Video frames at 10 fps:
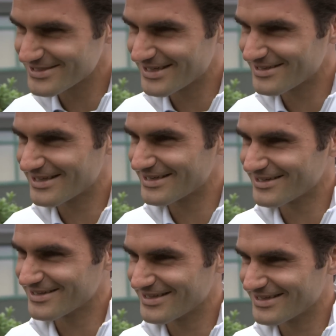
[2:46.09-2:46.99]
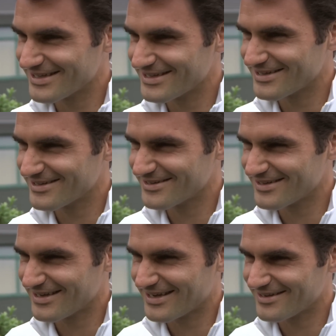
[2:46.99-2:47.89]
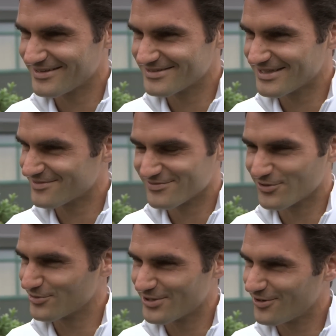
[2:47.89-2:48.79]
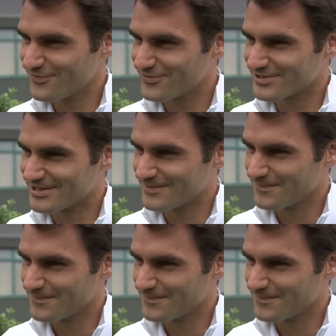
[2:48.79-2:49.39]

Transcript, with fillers: Is that like in in any? Is that totally off or no?